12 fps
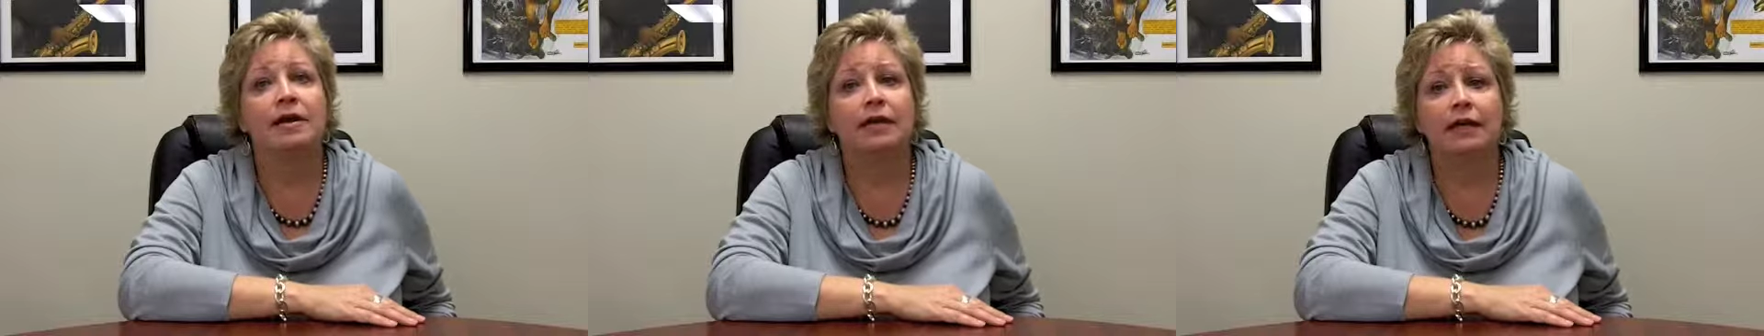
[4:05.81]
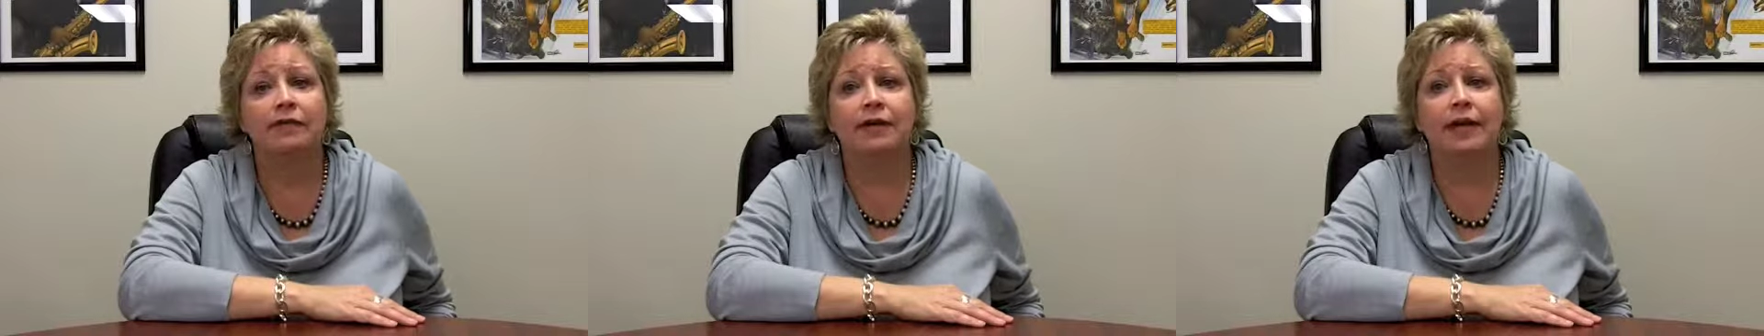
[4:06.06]

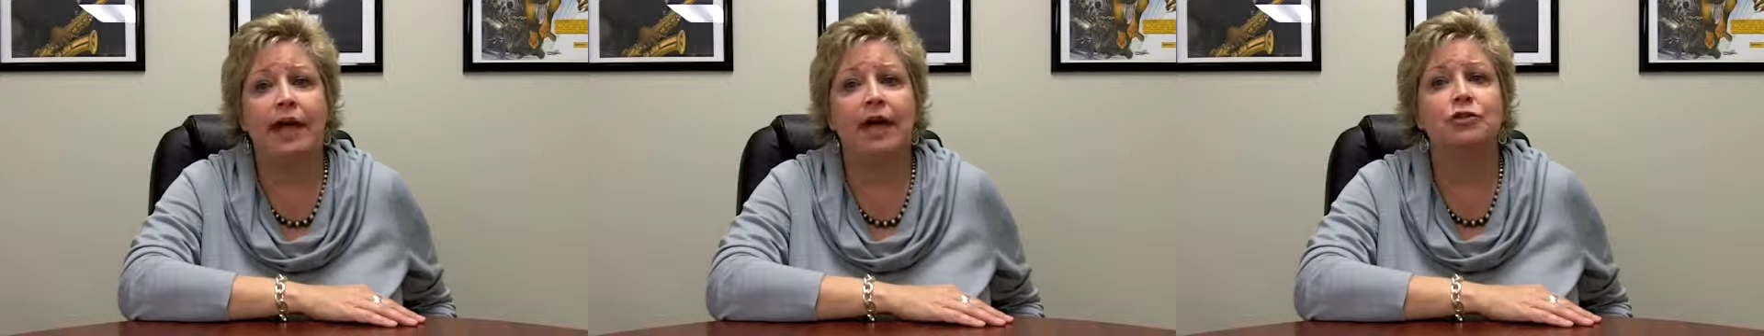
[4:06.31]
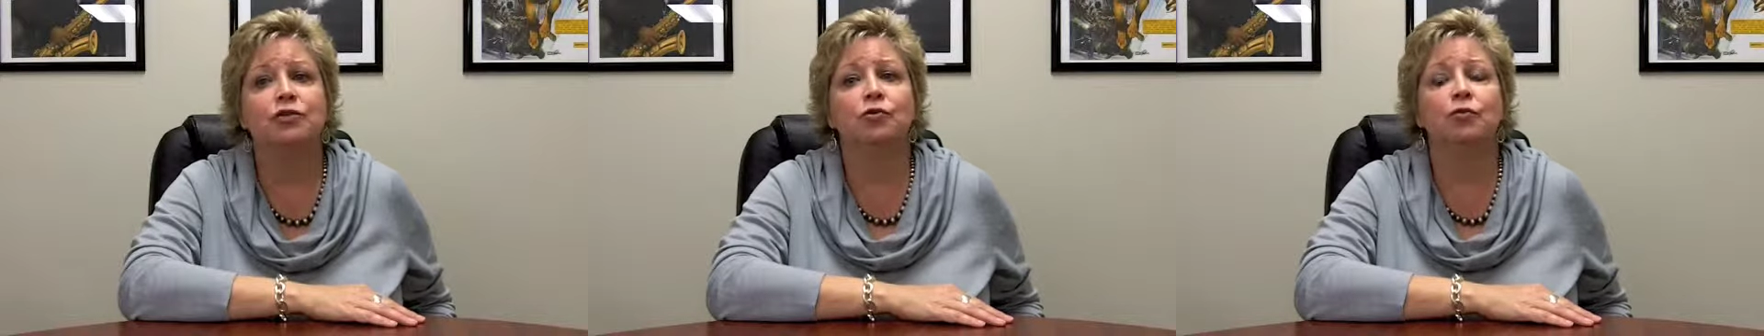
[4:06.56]
giving
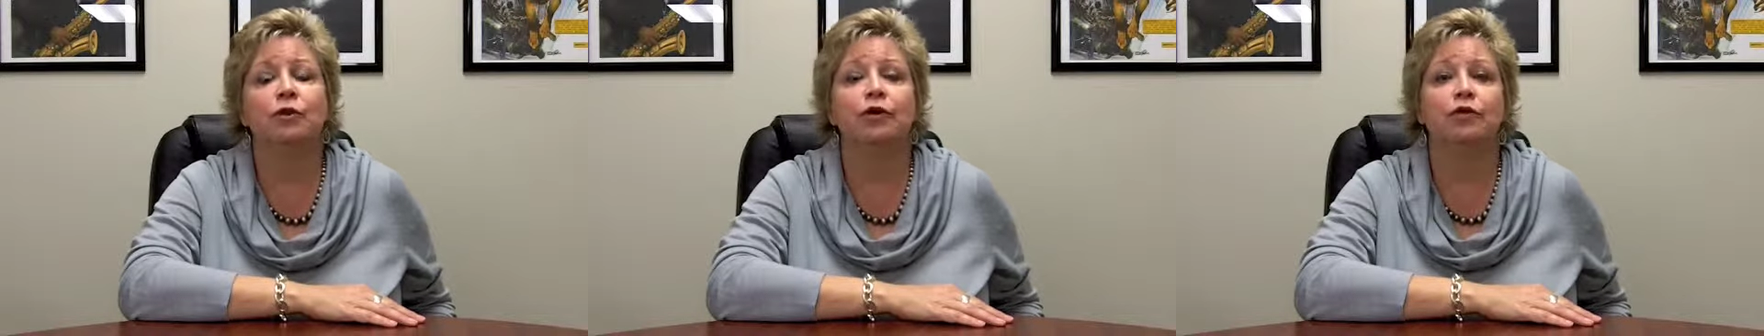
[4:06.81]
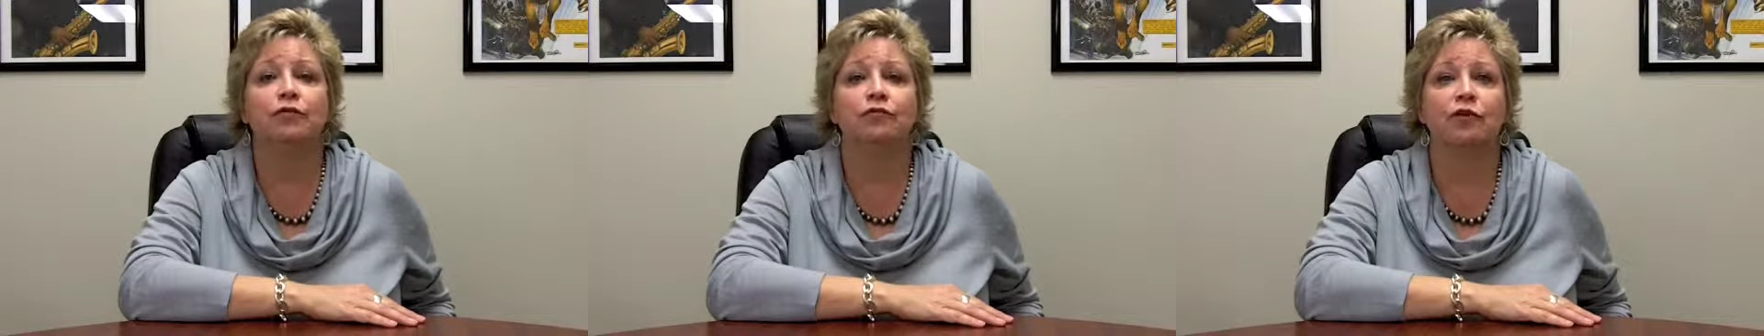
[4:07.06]
extra
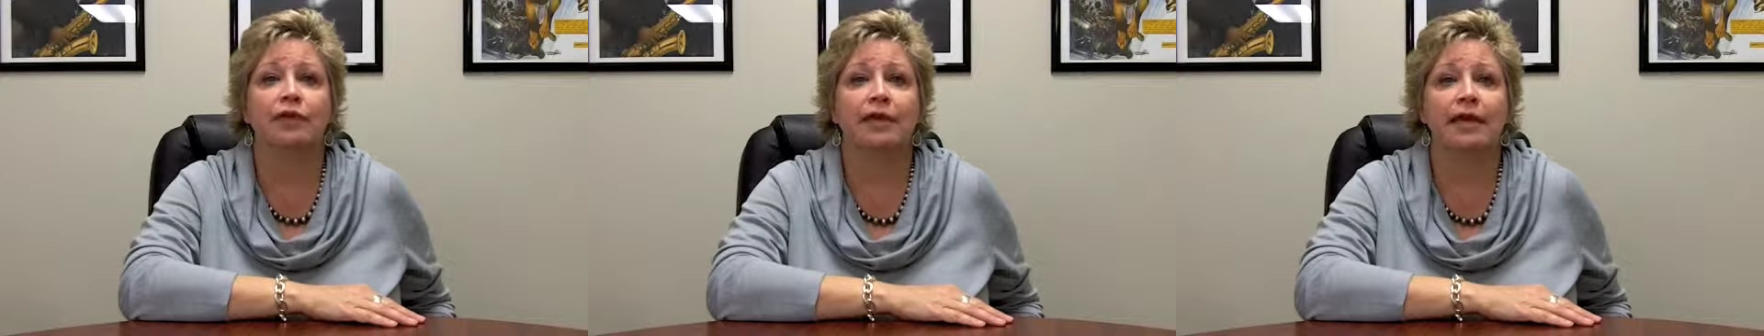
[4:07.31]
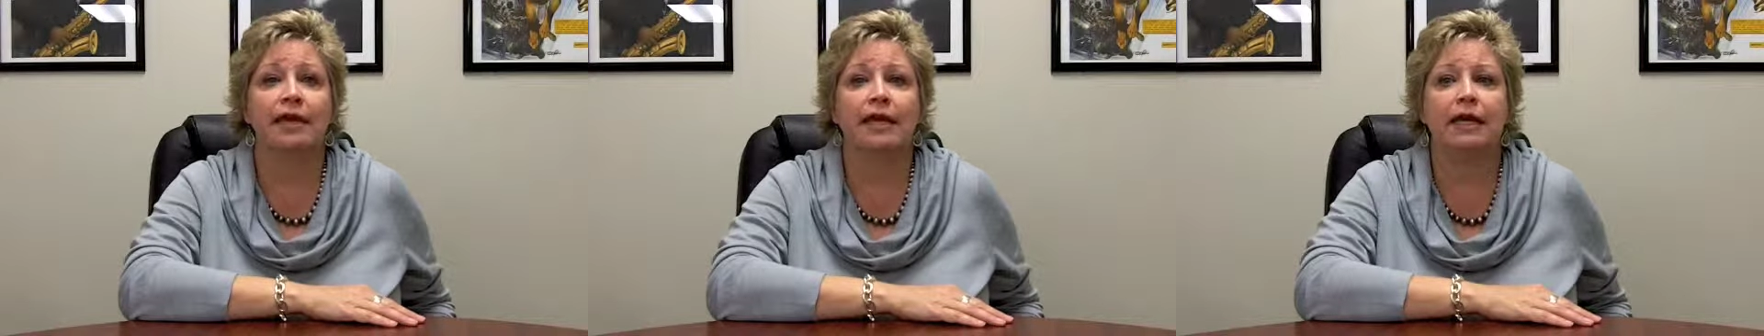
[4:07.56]
room for the
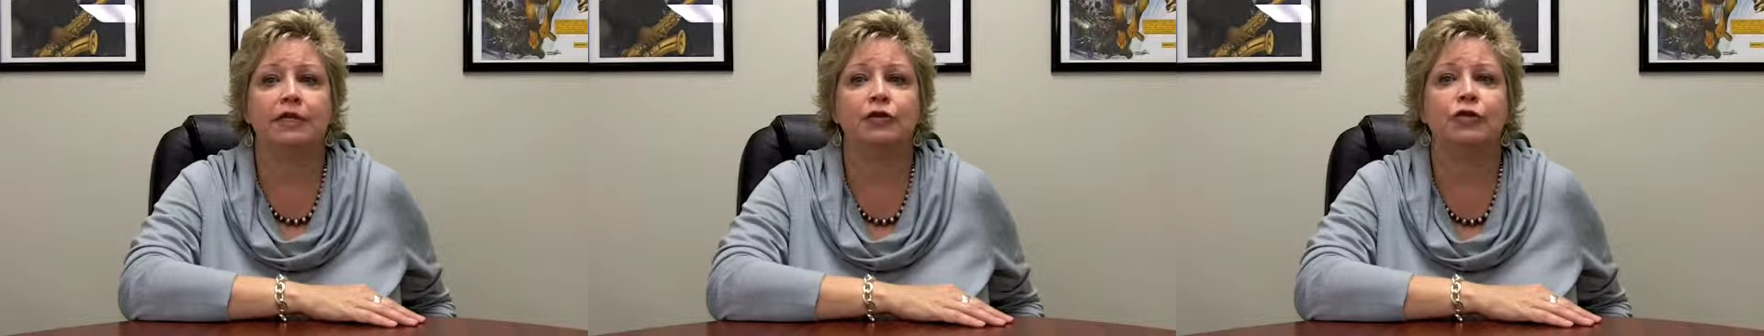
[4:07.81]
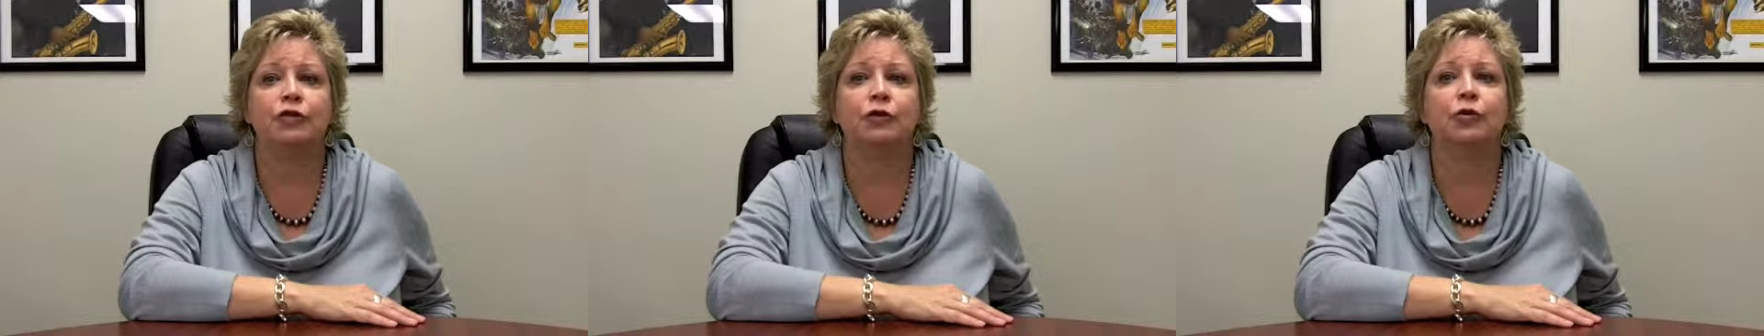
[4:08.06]
ink
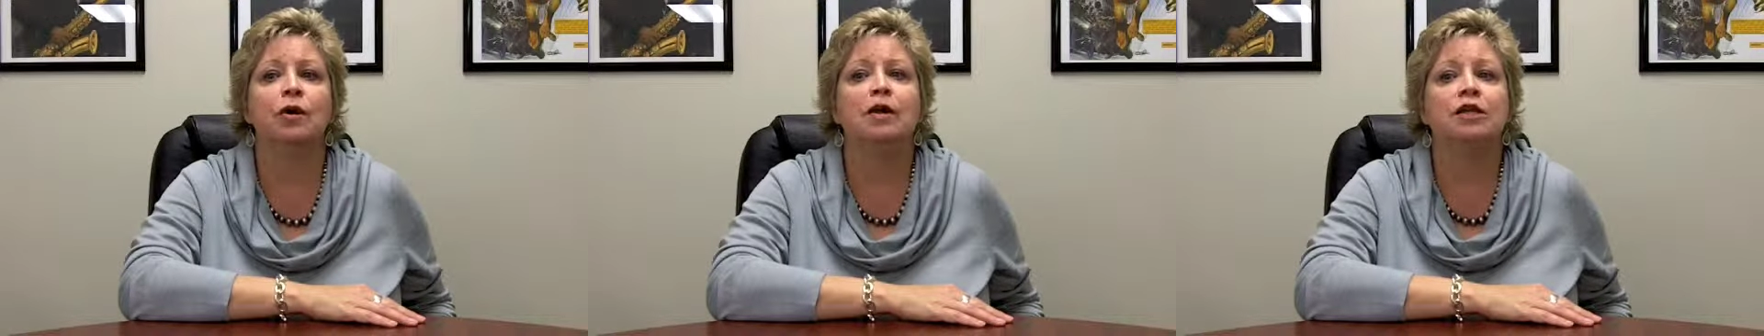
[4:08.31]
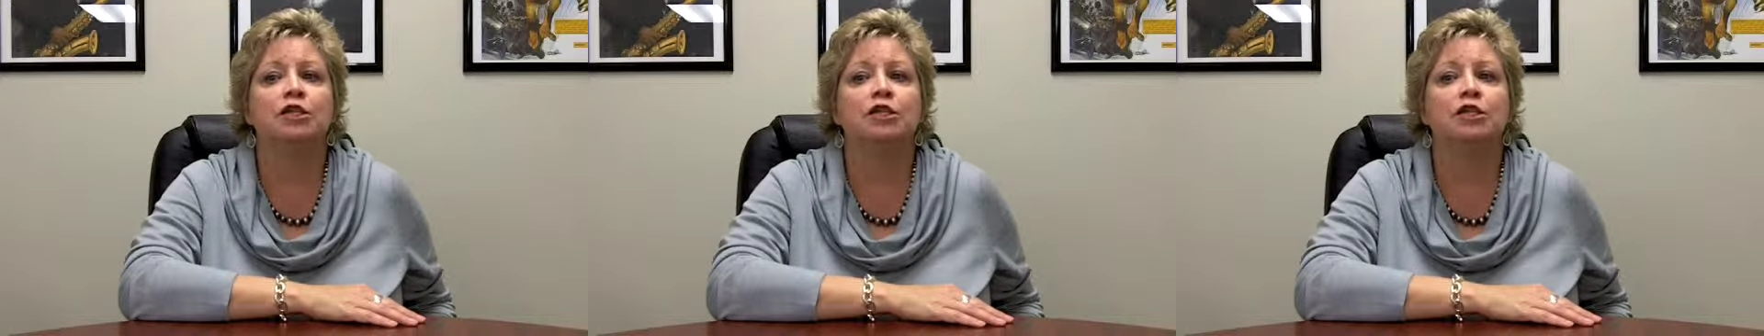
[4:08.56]
to